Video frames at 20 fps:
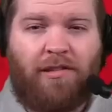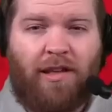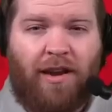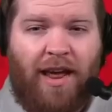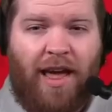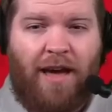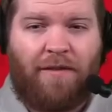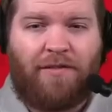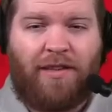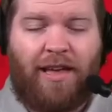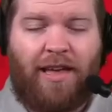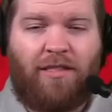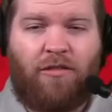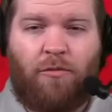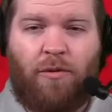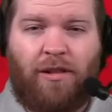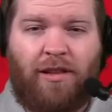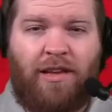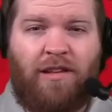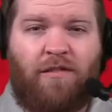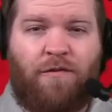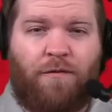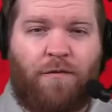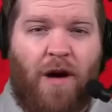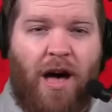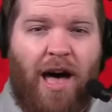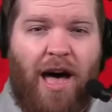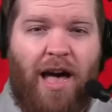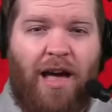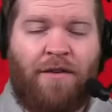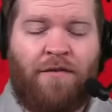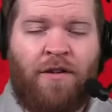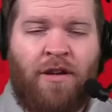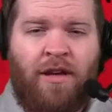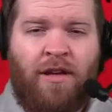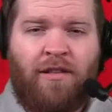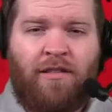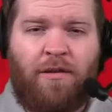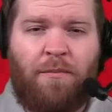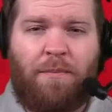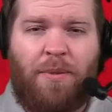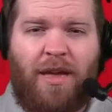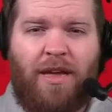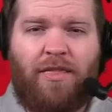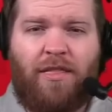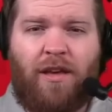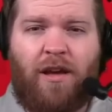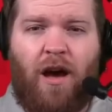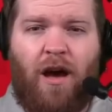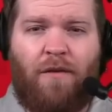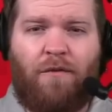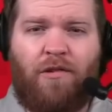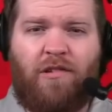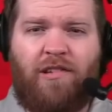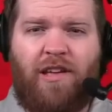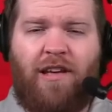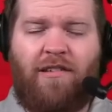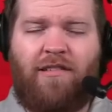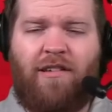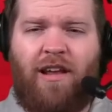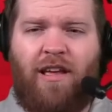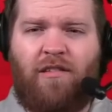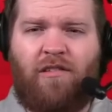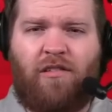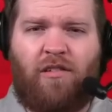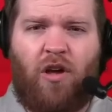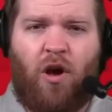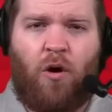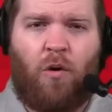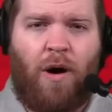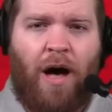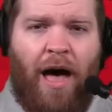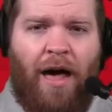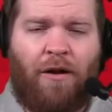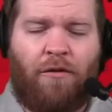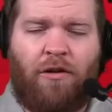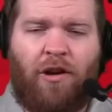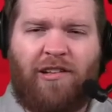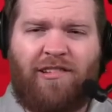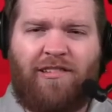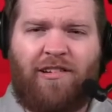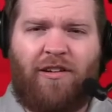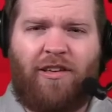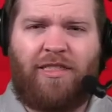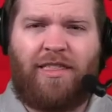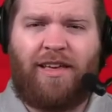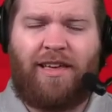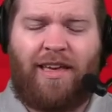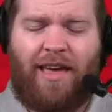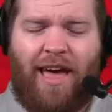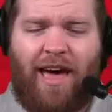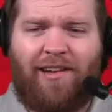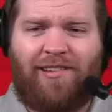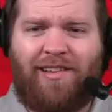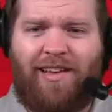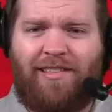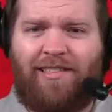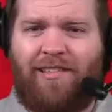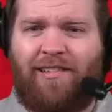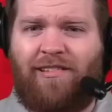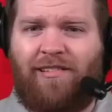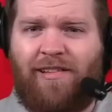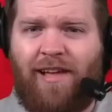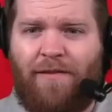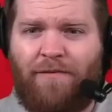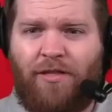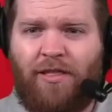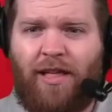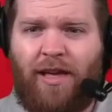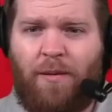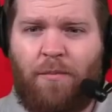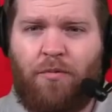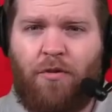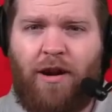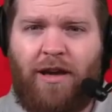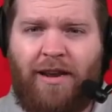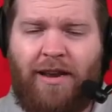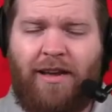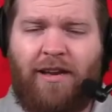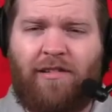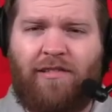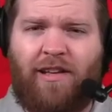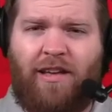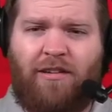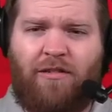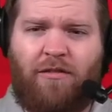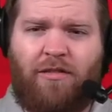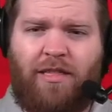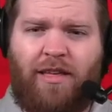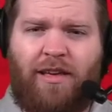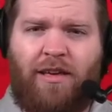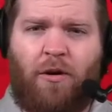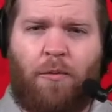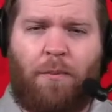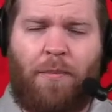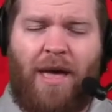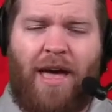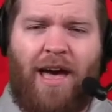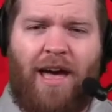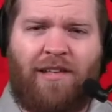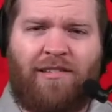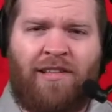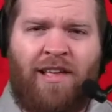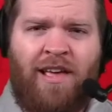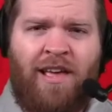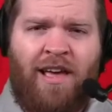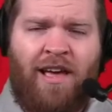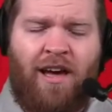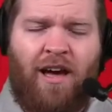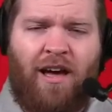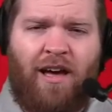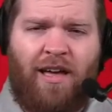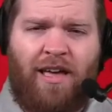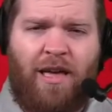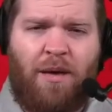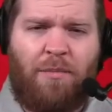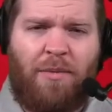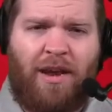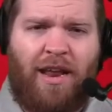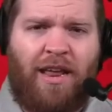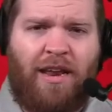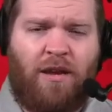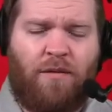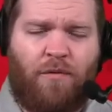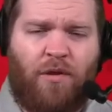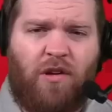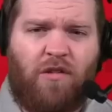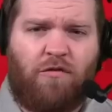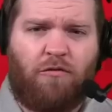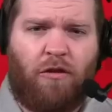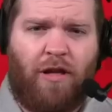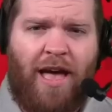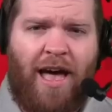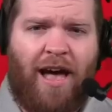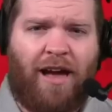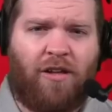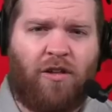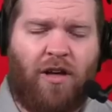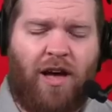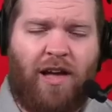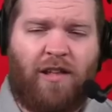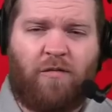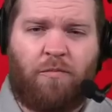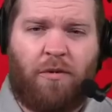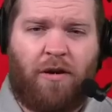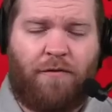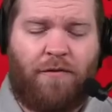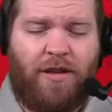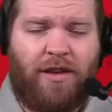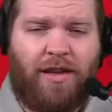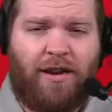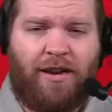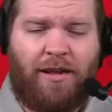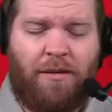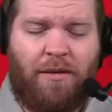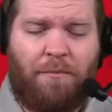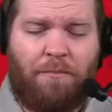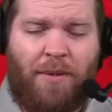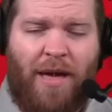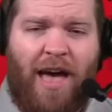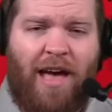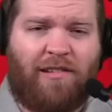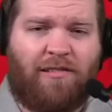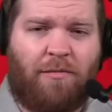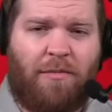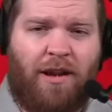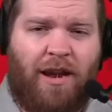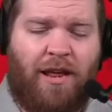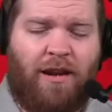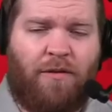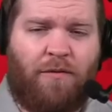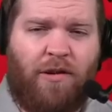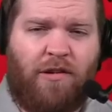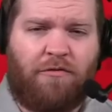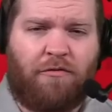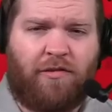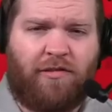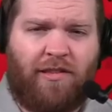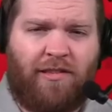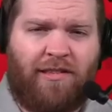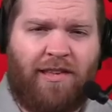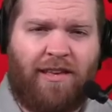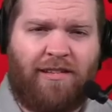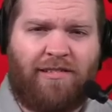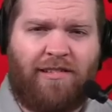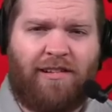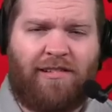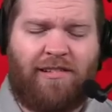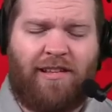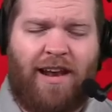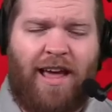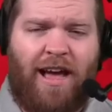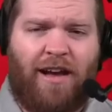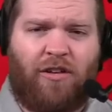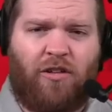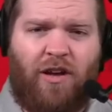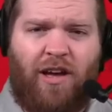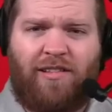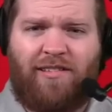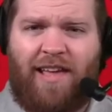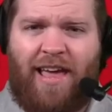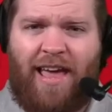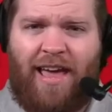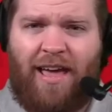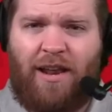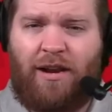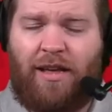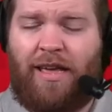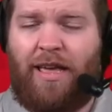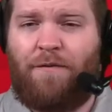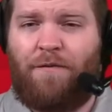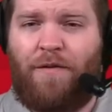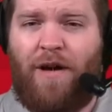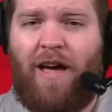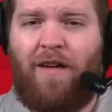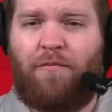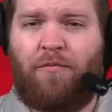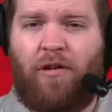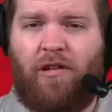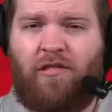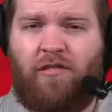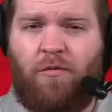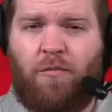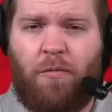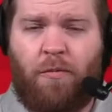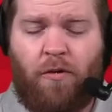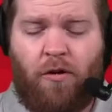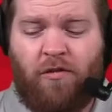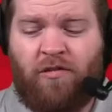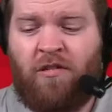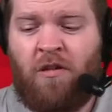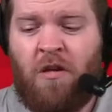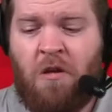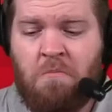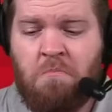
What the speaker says: going to have to get to at least 5 to be in the conversation as go. I don't necessarily think he has to get to 7 like Brady, because I do think he'll pass him in individual accolades. But if he can pass him in individual statistics and accolades and get 5+ Super Bowls,